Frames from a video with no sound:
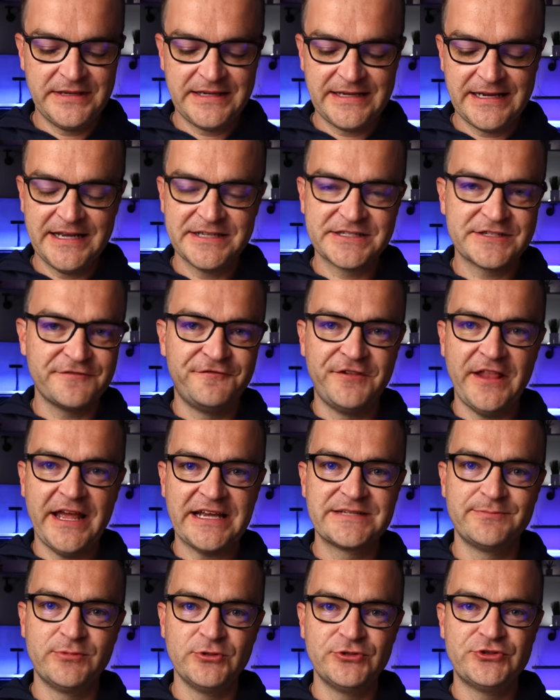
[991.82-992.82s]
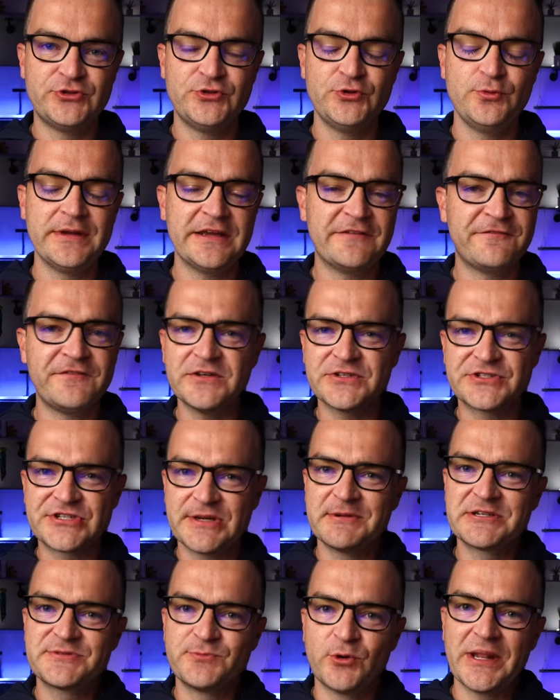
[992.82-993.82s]
because the flexible tubing feels so
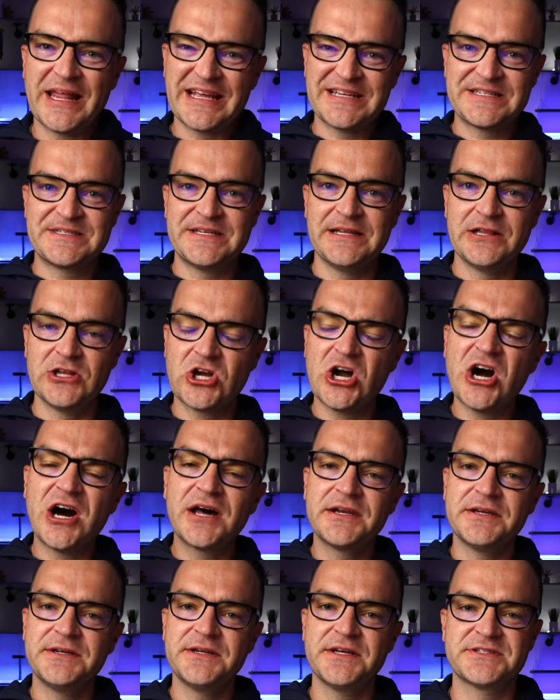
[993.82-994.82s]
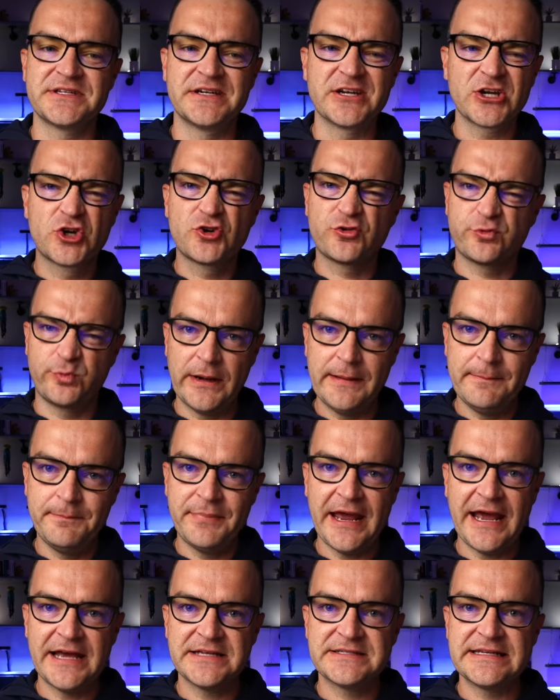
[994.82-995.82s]
much more like silicone and doesn't crimp
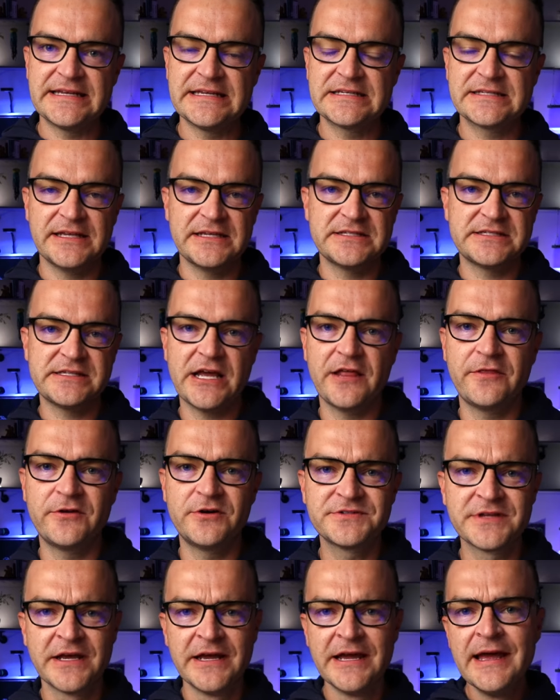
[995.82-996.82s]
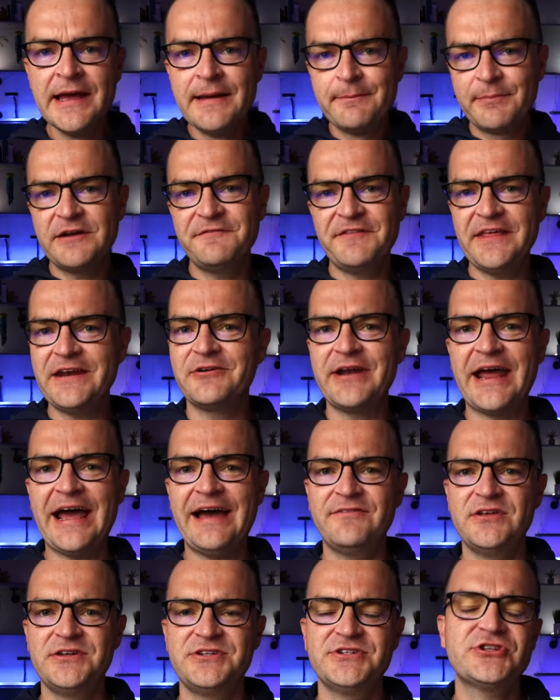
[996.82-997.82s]
as easily as the others. But if they don't
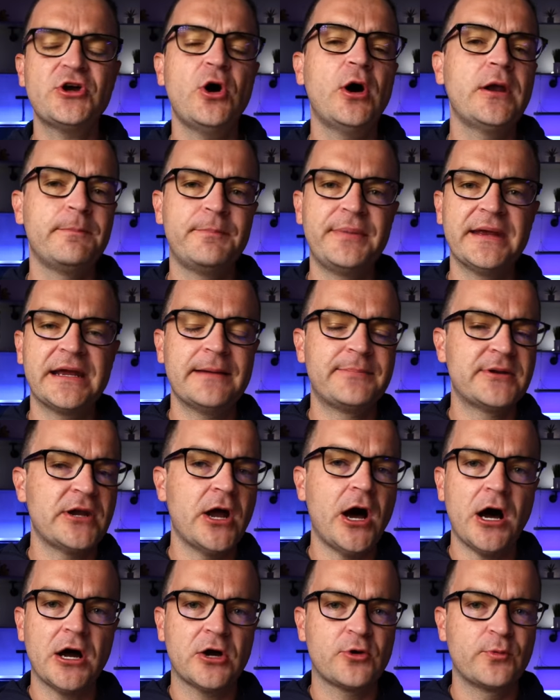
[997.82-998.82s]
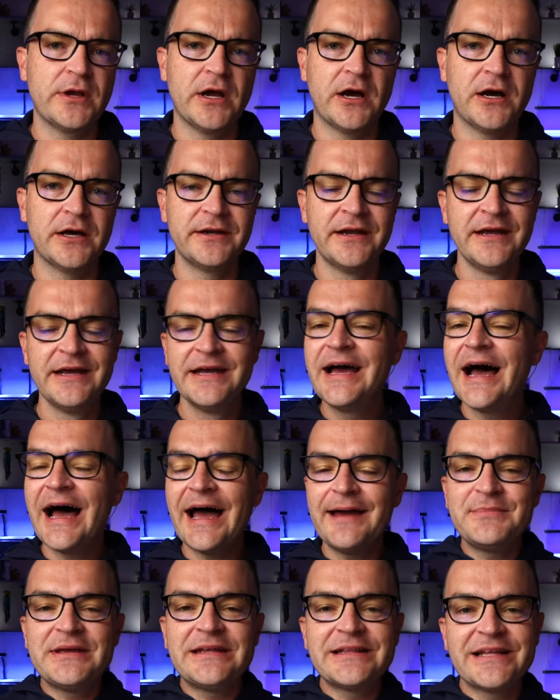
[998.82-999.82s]
have it, just go ahead and pick up an Aqueon.
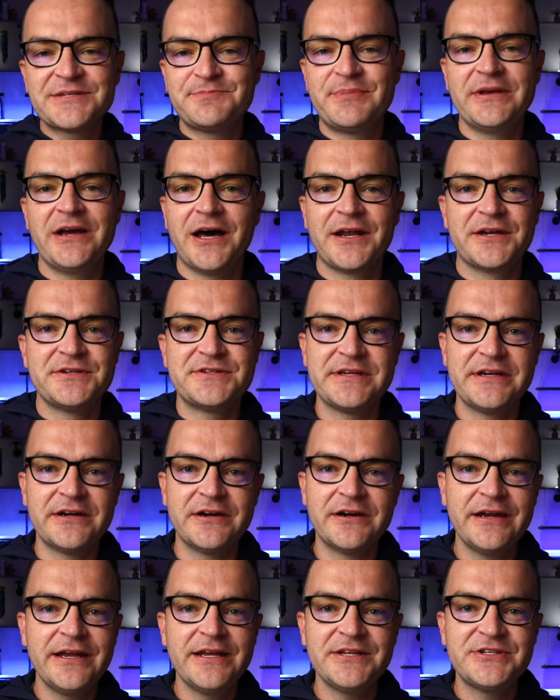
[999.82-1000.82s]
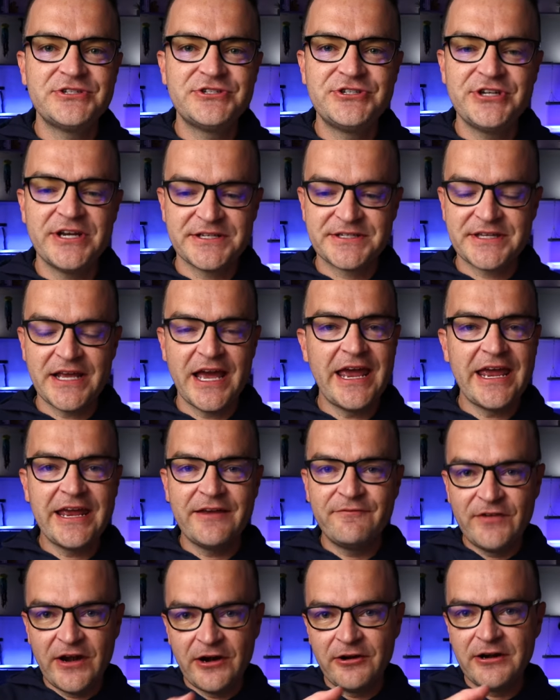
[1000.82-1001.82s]
I mean, let's be honest here. It's just a
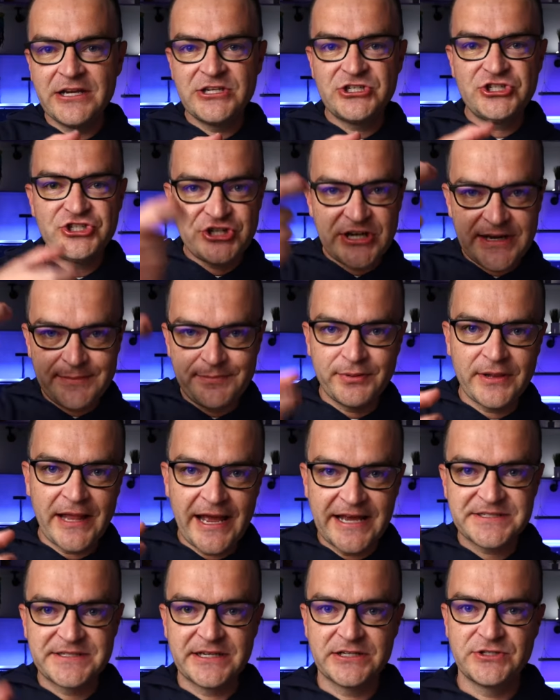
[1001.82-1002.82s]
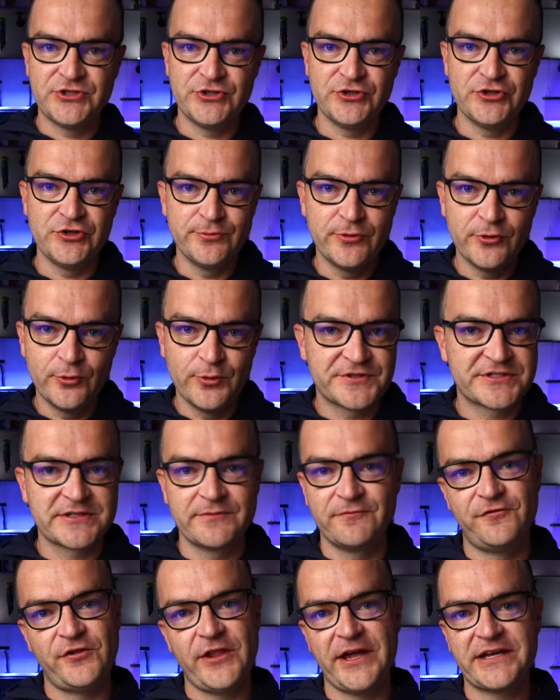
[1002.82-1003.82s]
very cheap plastic tube with
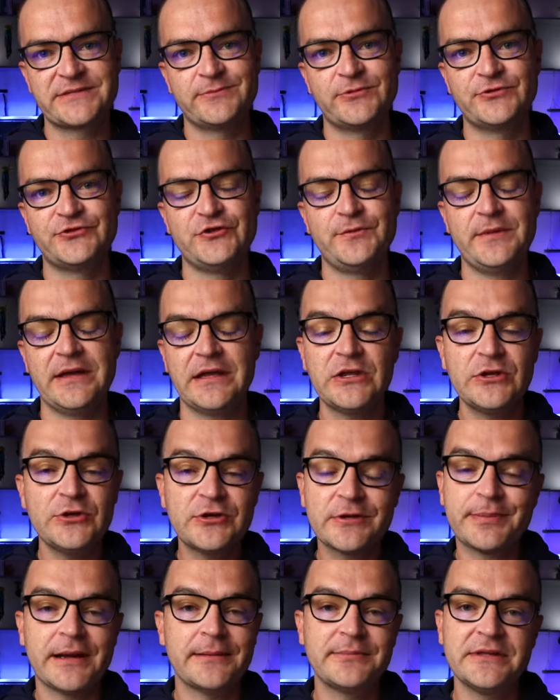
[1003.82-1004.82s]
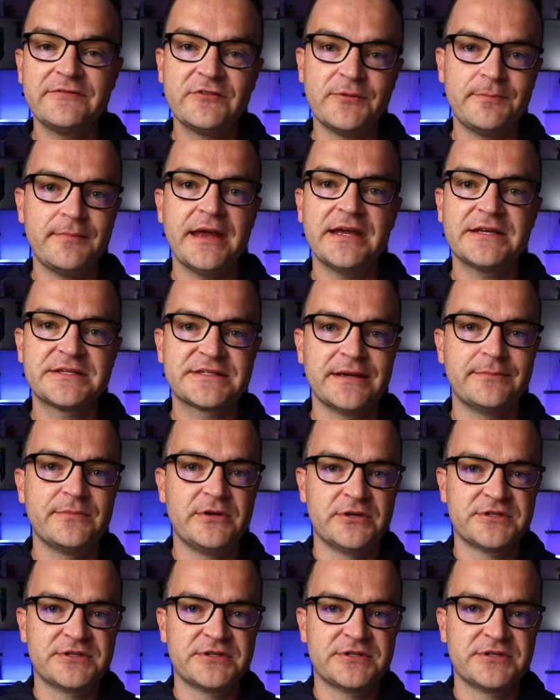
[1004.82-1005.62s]
some flexible tubing. You could probably even make some